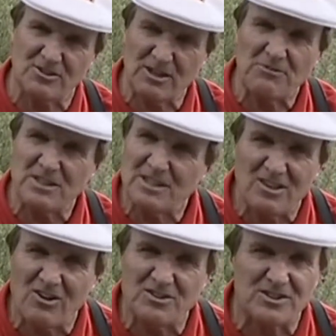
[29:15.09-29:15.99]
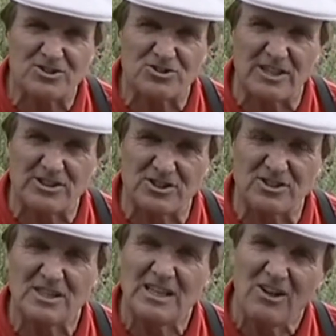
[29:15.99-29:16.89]
so you don't need a line that
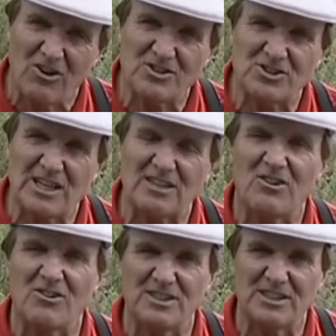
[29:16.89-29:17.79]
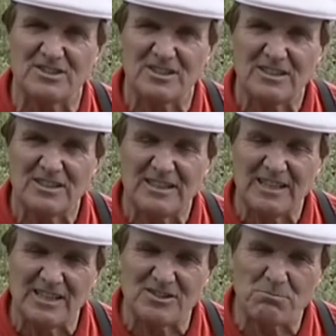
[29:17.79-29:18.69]
stretches. High-tech line is
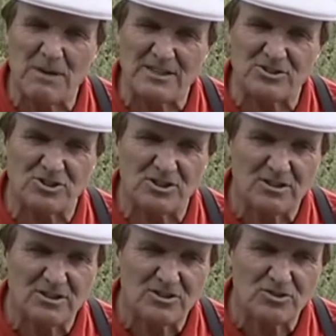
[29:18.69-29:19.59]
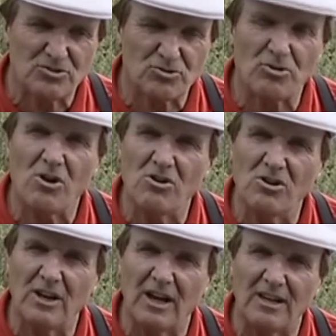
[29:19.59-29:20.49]
much
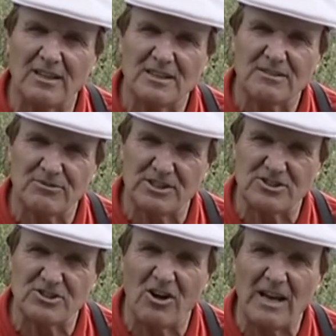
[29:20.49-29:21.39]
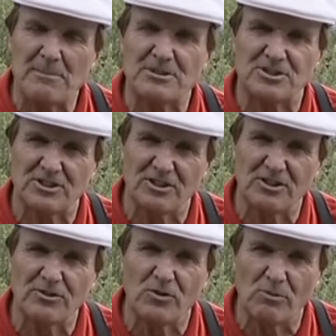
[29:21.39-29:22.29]
stronger for its diameter than
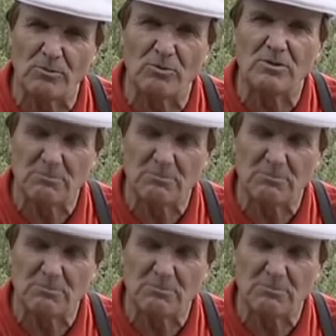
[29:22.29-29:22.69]
a normal